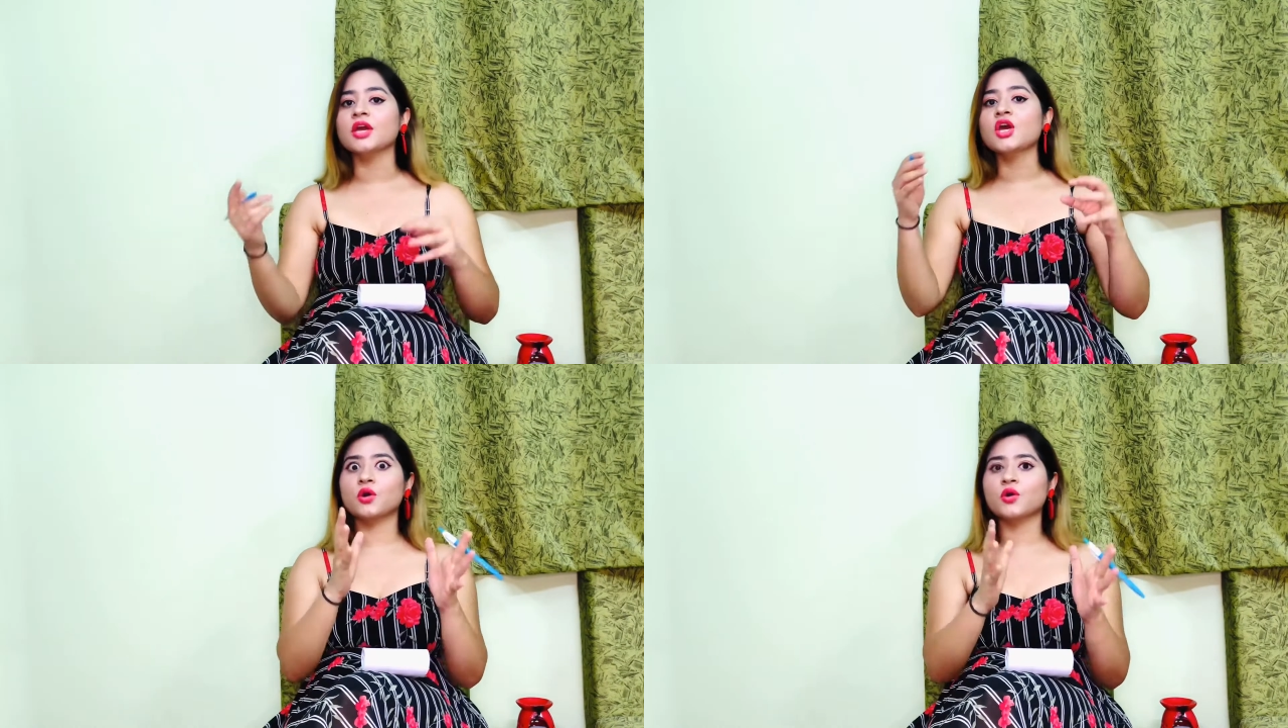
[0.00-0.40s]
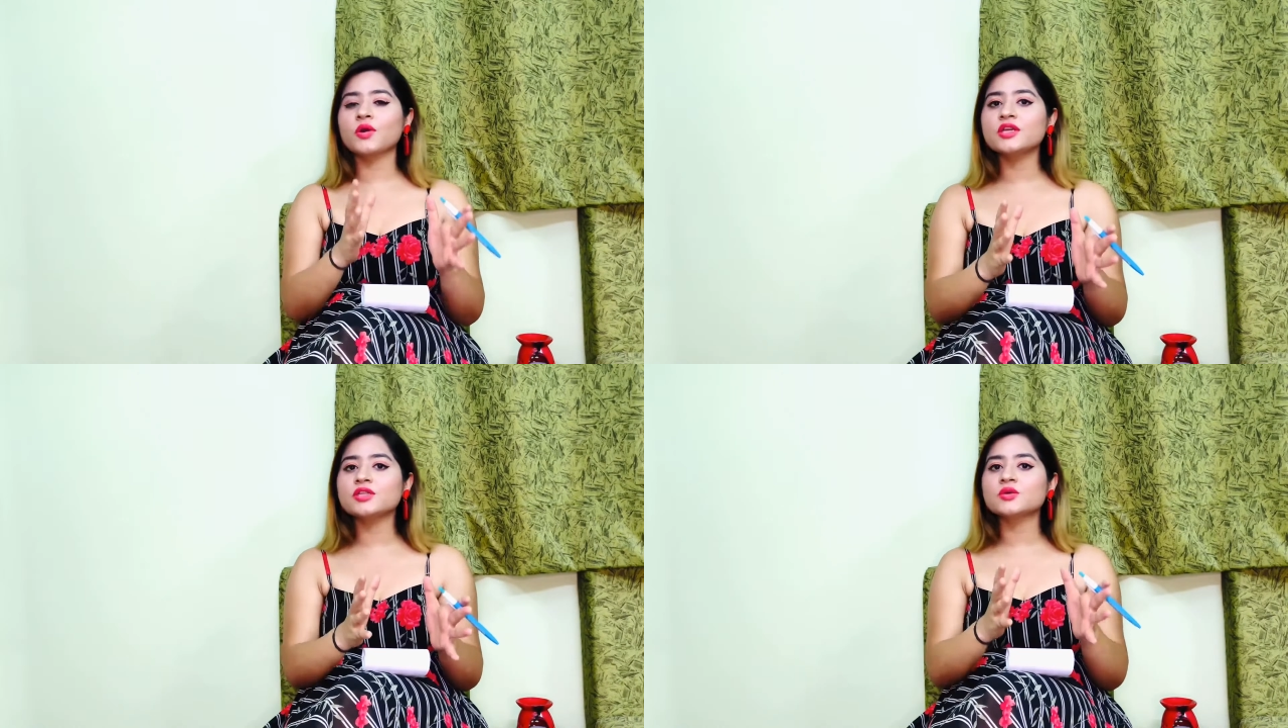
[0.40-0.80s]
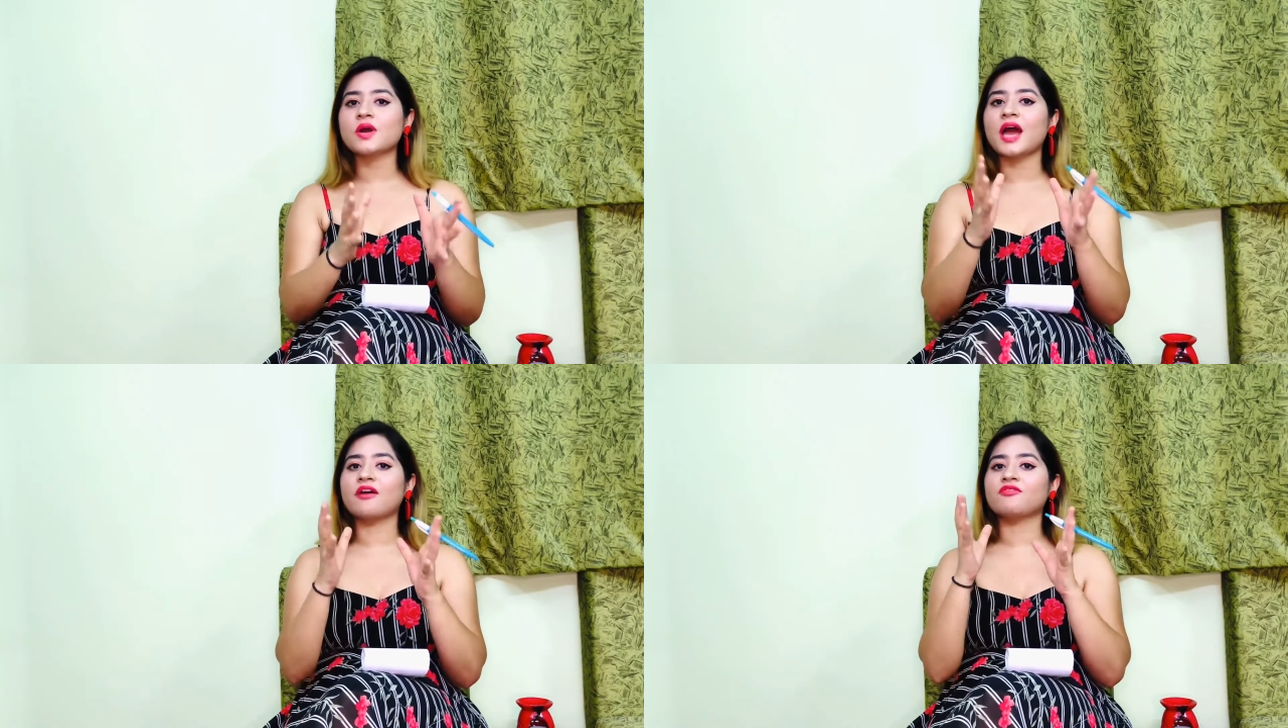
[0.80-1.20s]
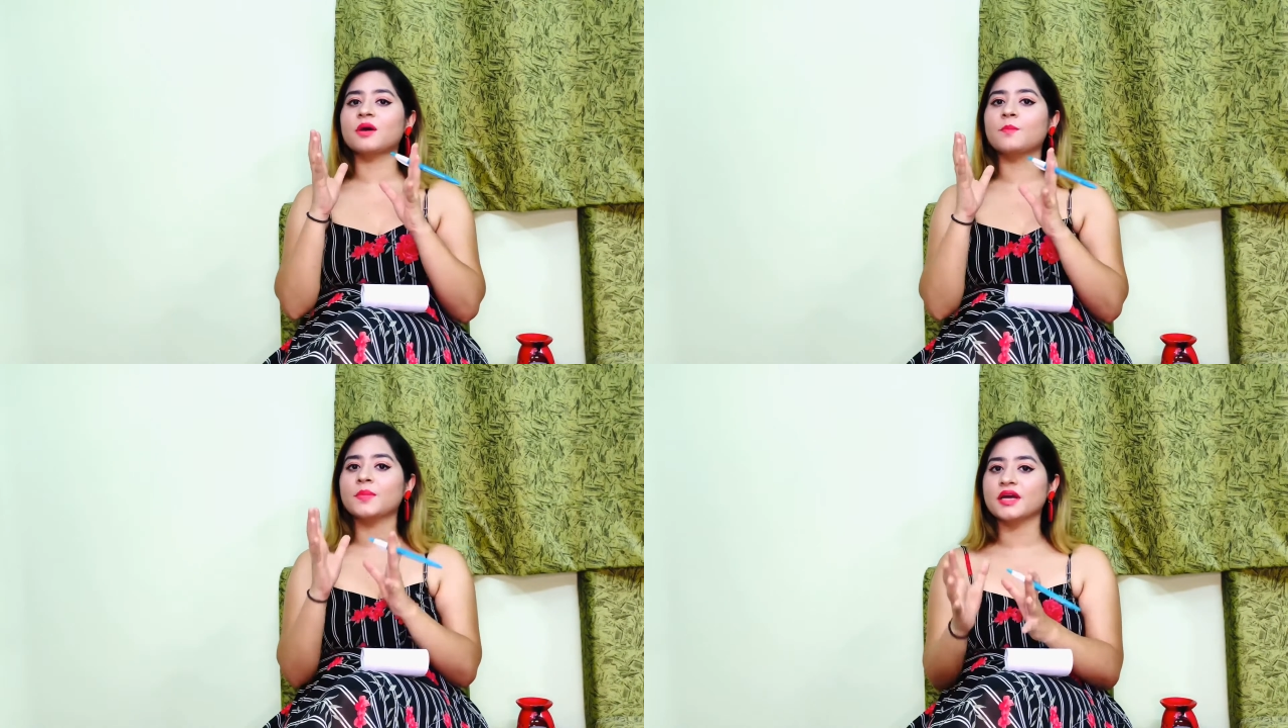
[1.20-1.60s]
you're going to have
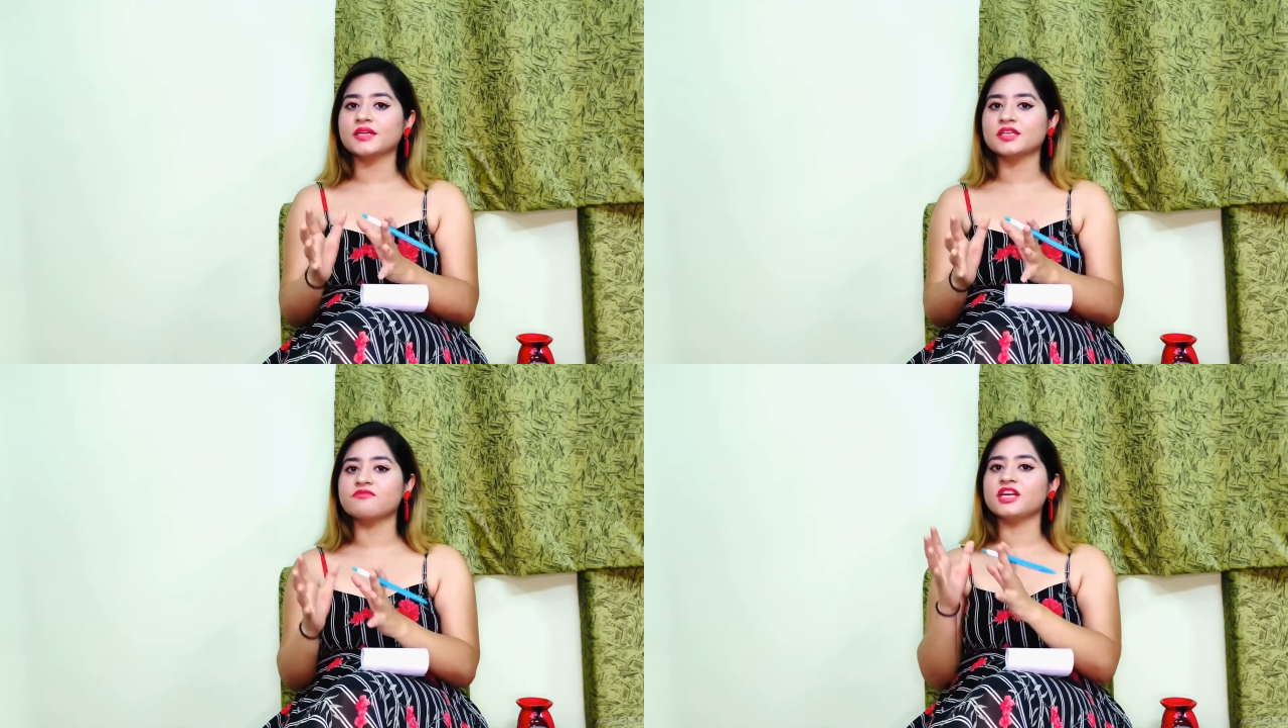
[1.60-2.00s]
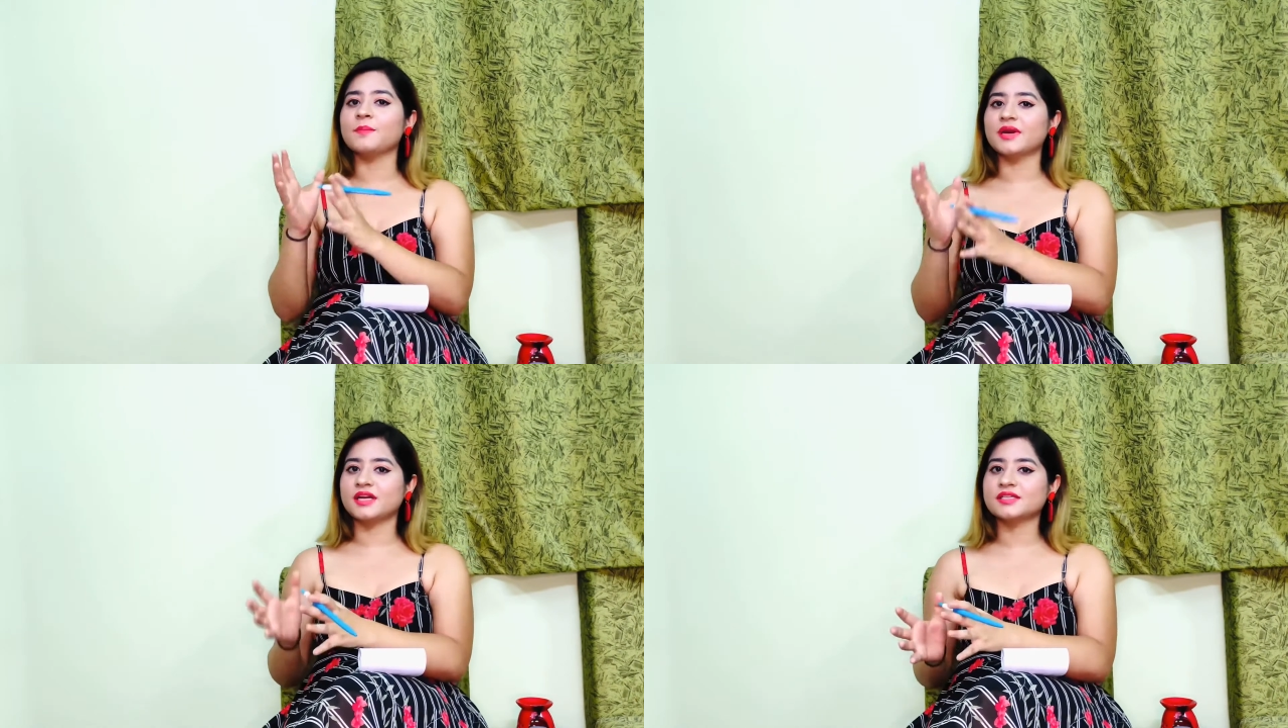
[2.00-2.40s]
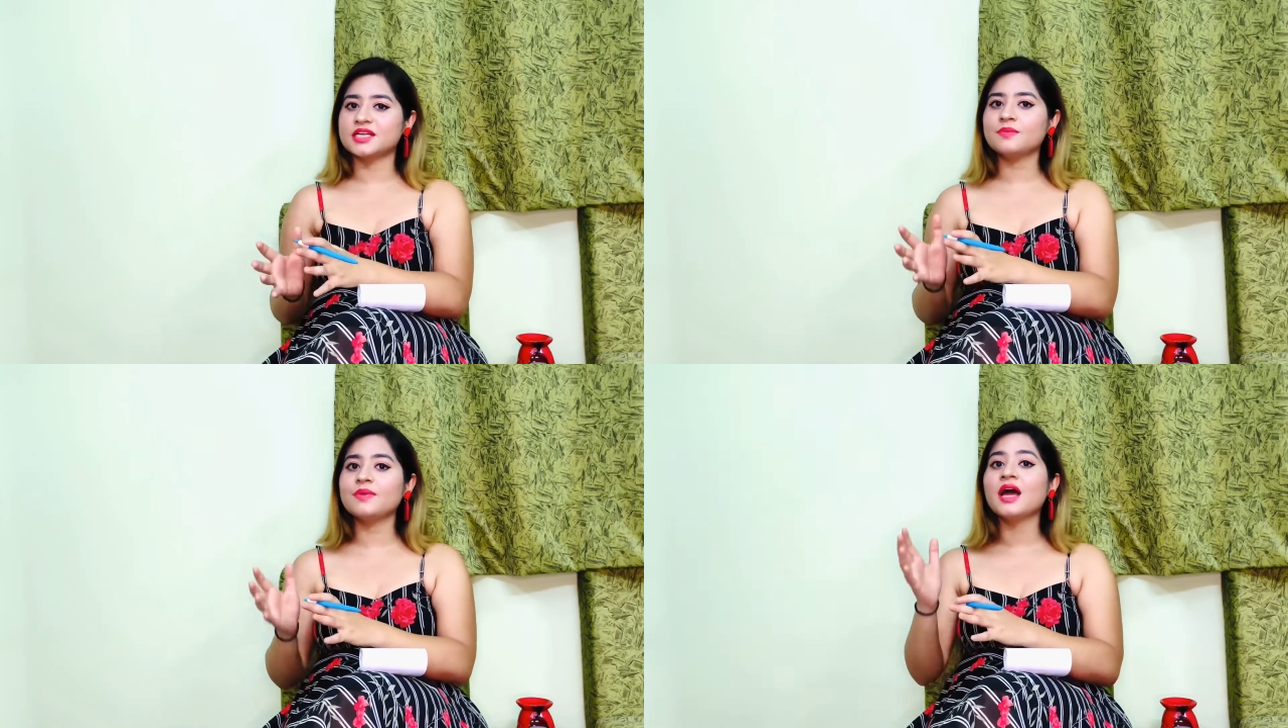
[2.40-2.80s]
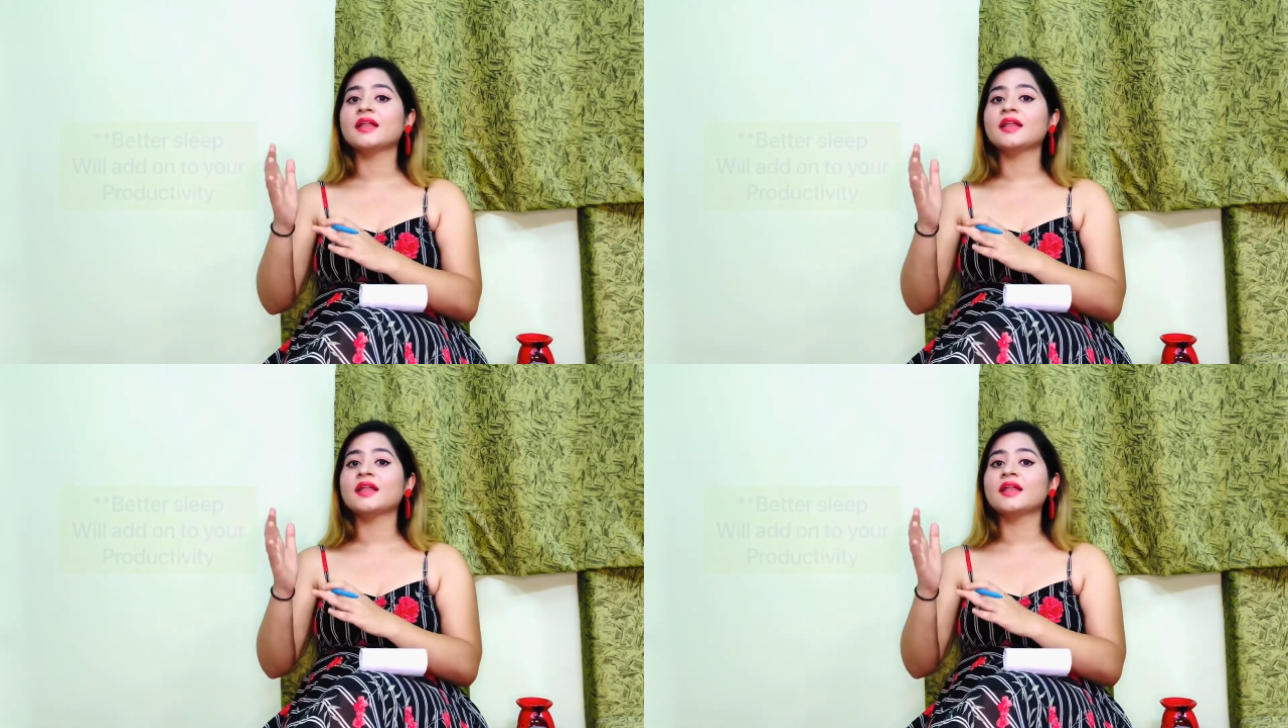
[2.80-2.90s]
comparatively a better sleep